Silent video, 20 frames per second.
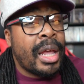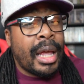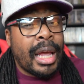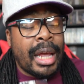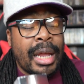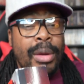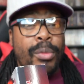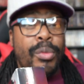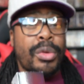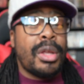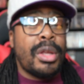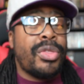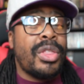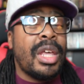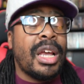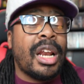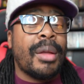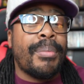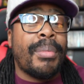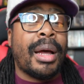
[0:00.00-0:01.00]
And when you're
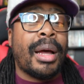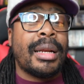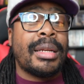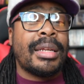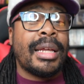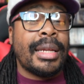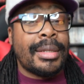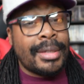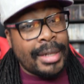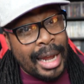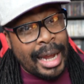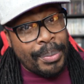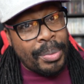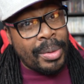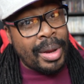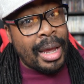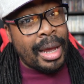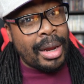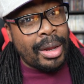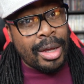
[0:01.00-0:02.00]
thinking about that,
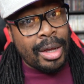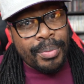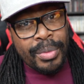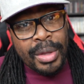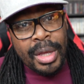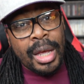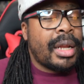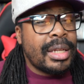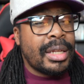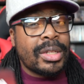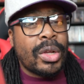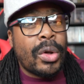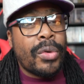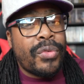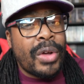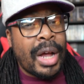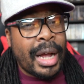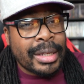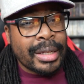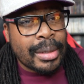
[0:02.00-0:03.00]
typing that up, let's go
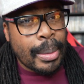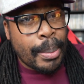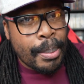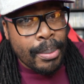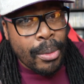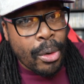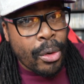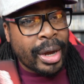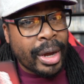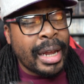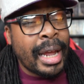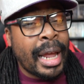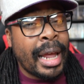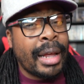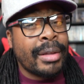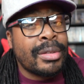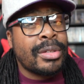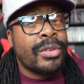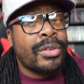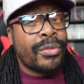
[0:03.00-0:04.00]
find some more
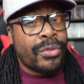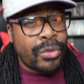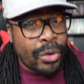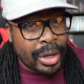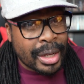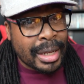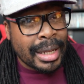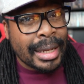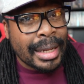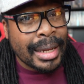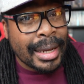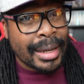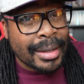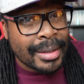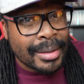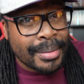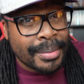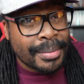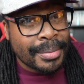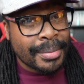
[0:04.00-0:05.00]
games for the collection.